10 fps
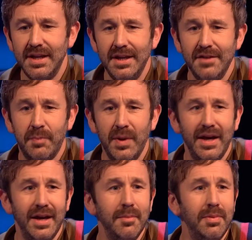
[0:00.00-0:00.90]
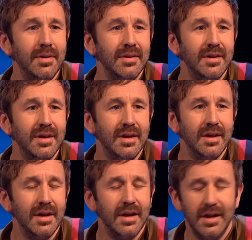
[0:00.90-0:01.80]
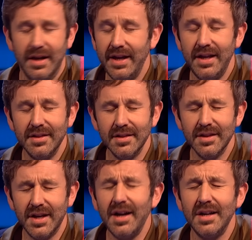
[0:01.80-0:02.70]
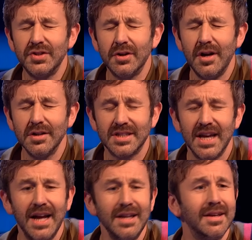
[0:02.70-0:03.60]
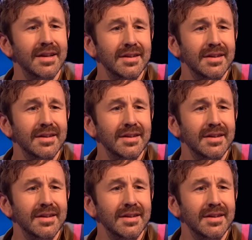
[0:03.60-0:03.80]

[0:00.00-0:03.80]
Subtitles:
Eve, babe, in the drunk tank.